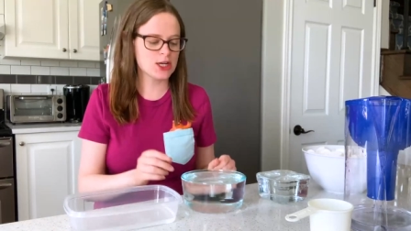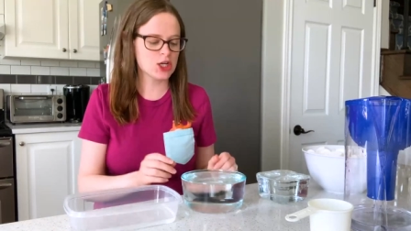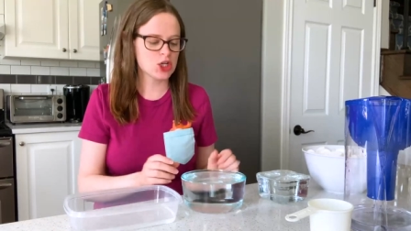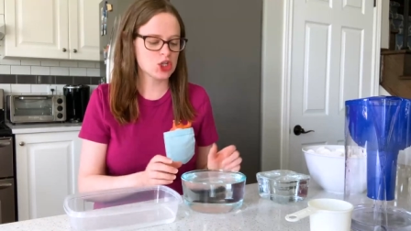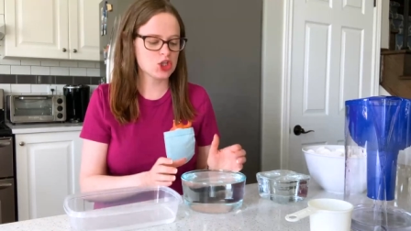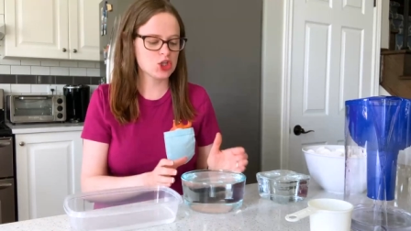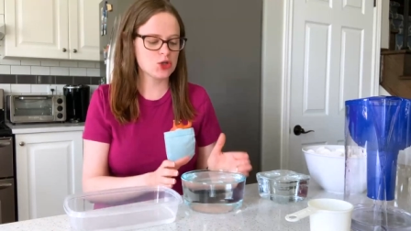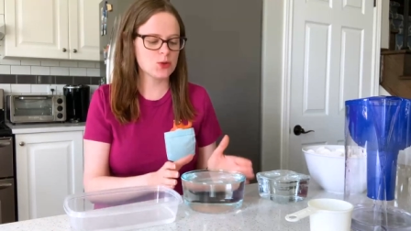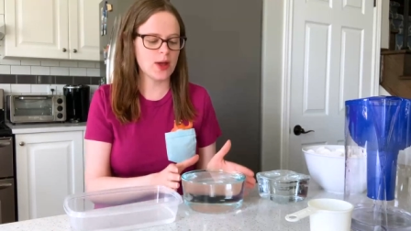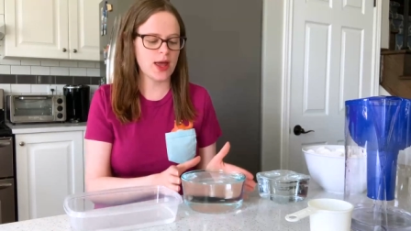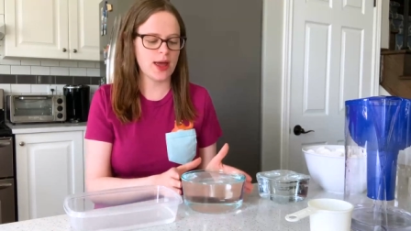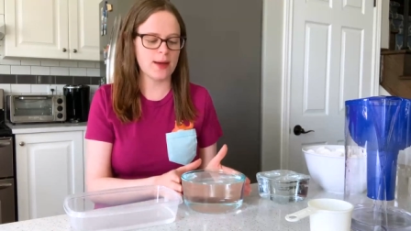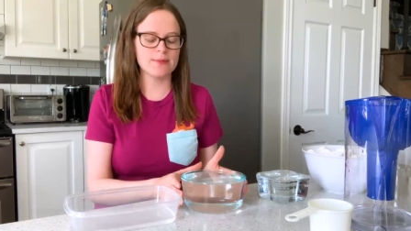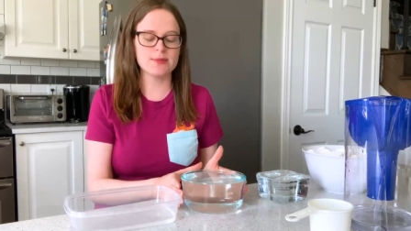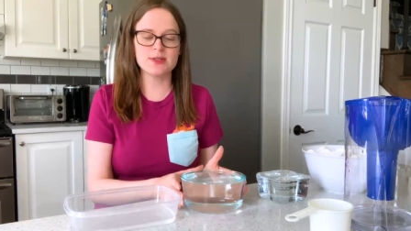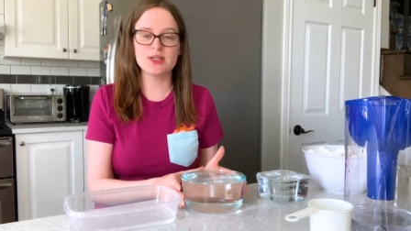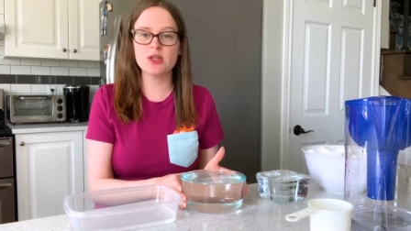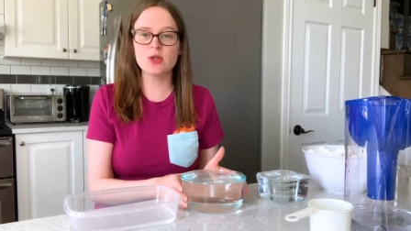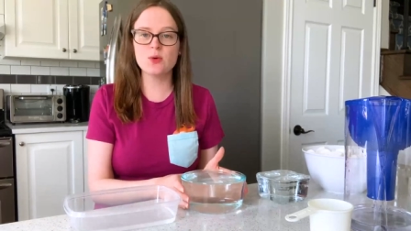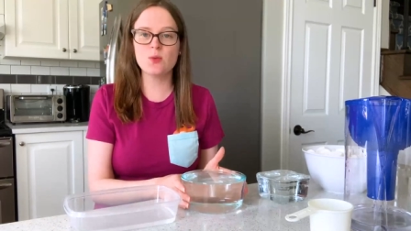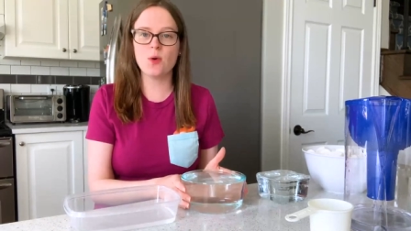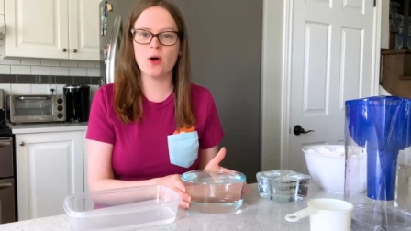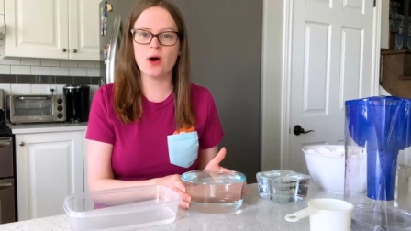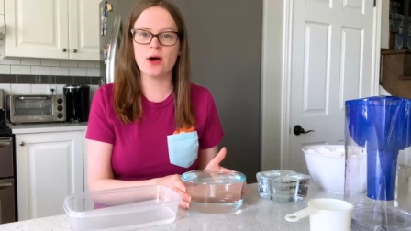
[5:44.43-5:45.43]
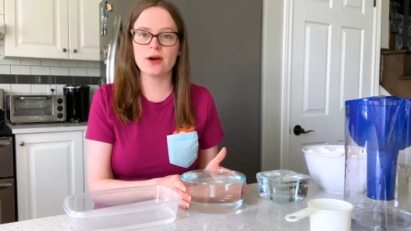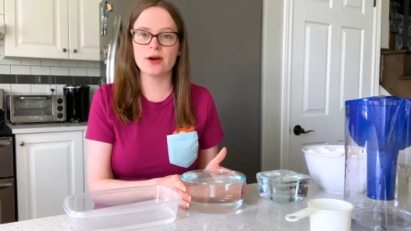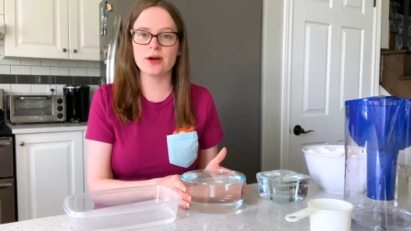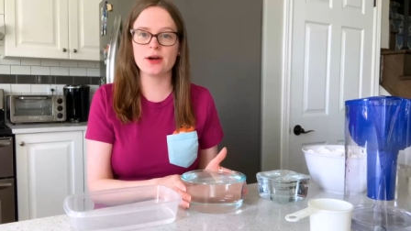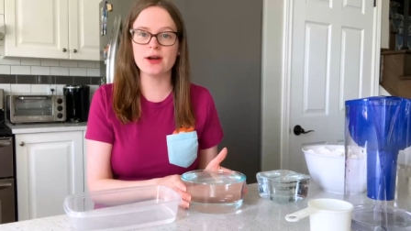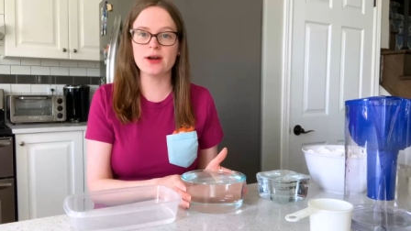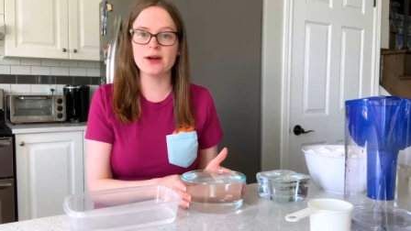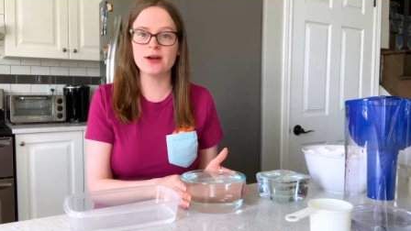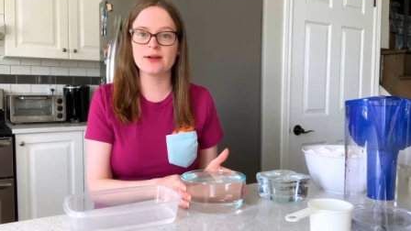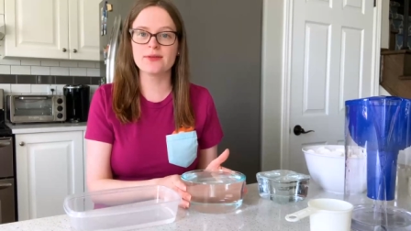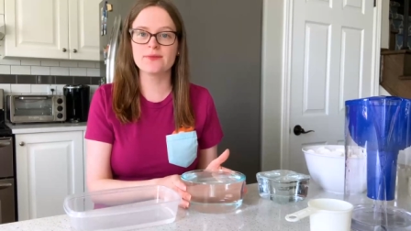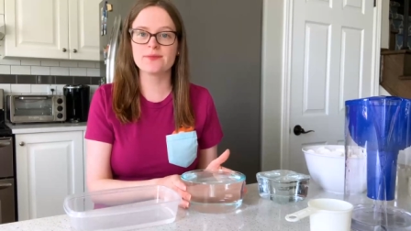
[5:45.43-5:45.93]
to empty the
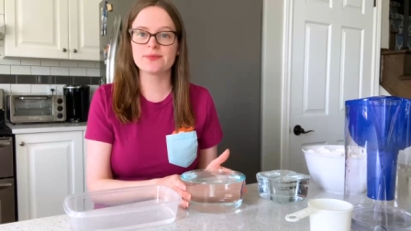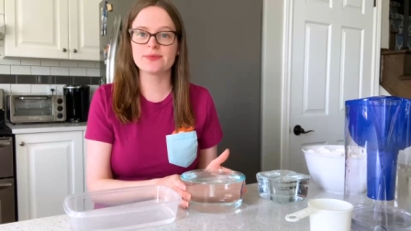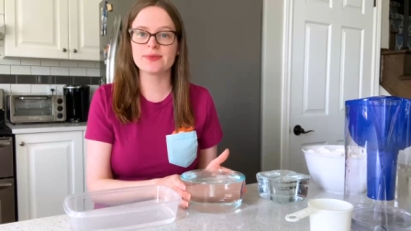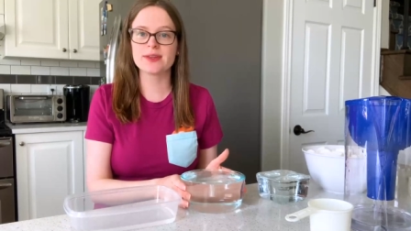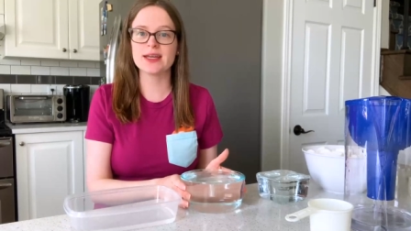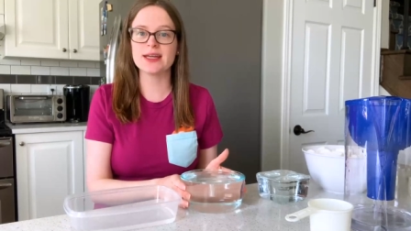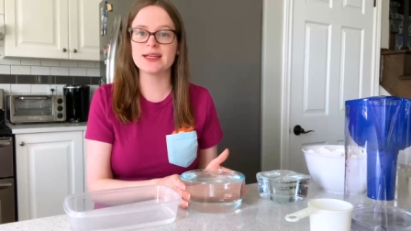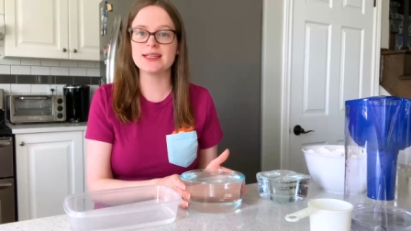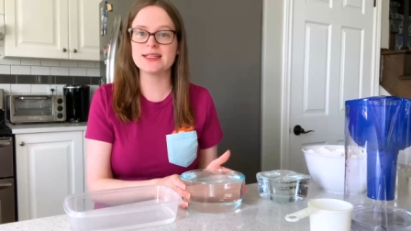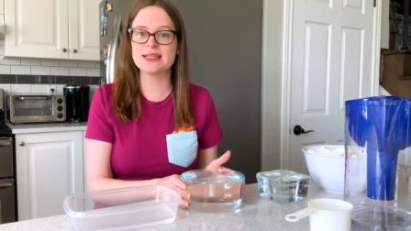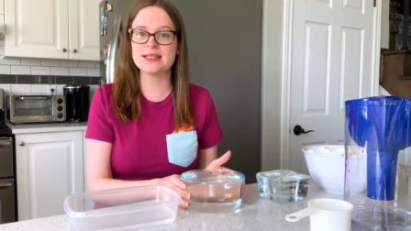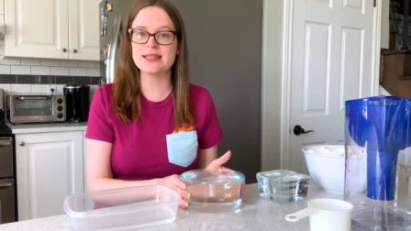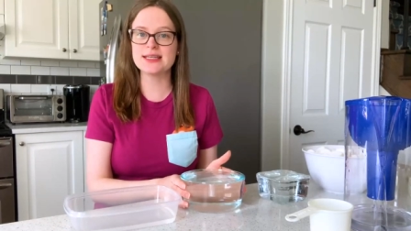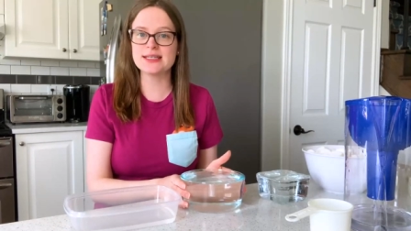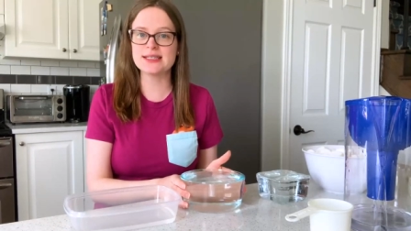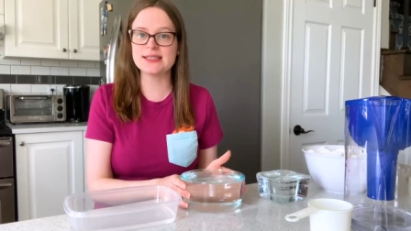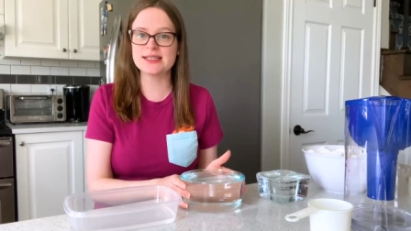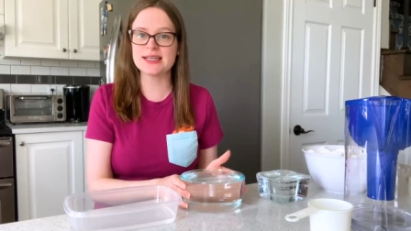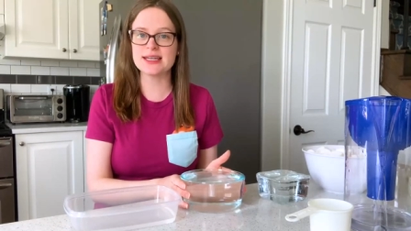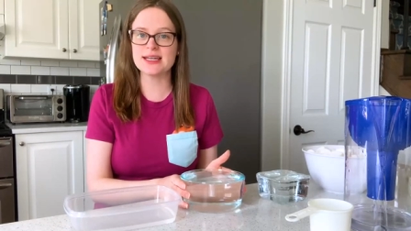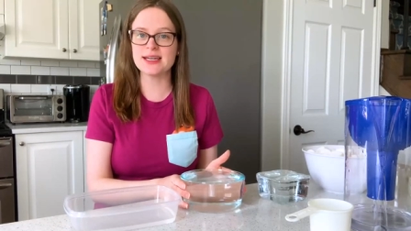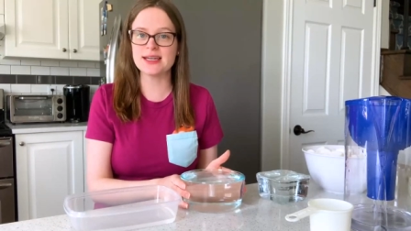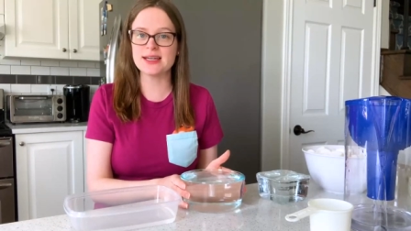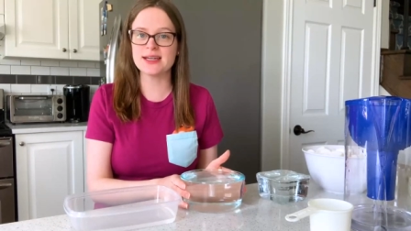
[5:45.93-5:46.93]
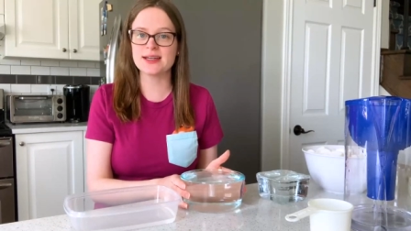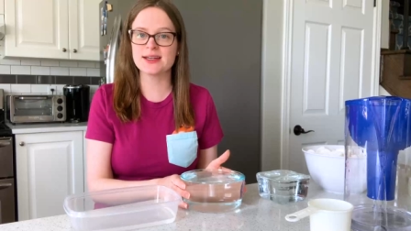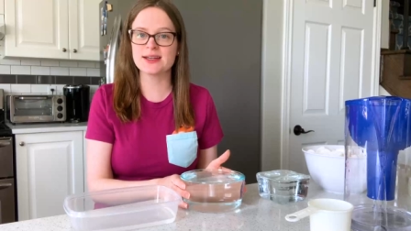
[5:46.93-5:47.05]
water into the sink